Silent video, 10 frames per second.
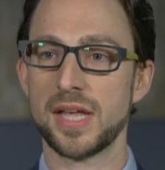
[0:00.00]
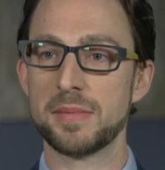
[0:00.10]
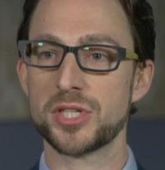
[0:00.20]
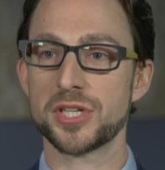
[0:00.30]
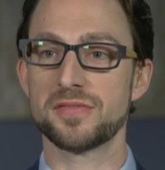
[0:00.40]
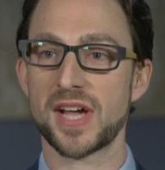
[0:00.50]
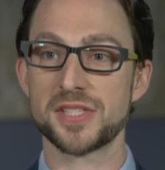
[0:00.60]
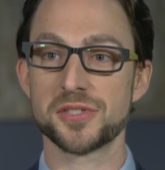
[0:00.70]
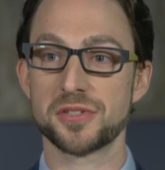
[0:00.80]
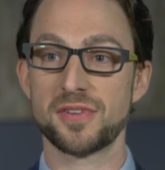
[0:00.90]
imaging
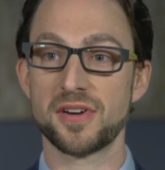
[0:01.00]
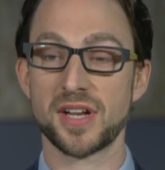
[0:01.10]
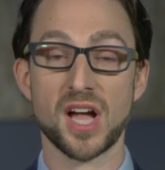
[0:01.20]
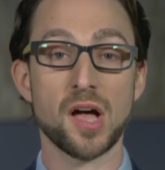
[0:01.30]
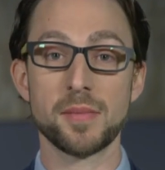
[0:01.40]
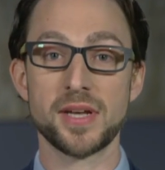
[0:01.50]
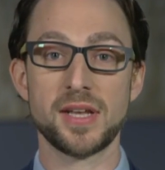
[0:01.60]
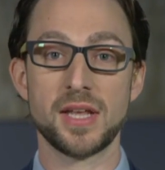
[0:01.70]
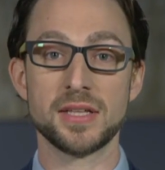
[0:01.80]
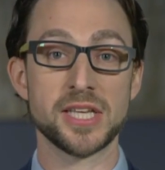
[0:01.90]
devices are very
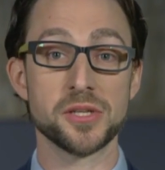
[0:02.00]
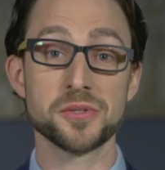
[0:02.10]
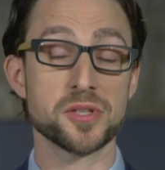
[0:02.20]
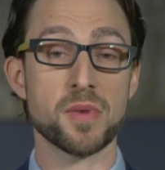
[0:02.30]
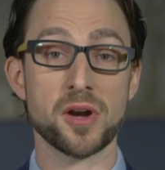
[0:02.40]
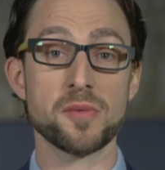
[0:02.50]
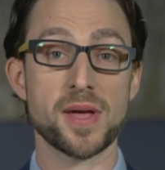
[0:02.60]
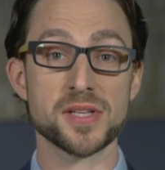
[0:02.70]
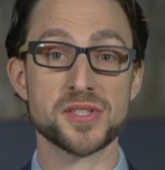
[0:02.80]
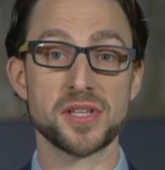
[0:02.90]
commonly used in modern
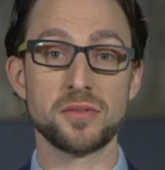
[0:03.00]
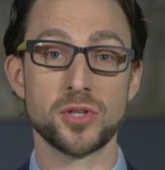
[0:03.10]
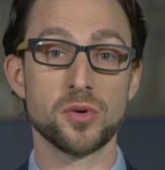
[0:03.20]
medicine.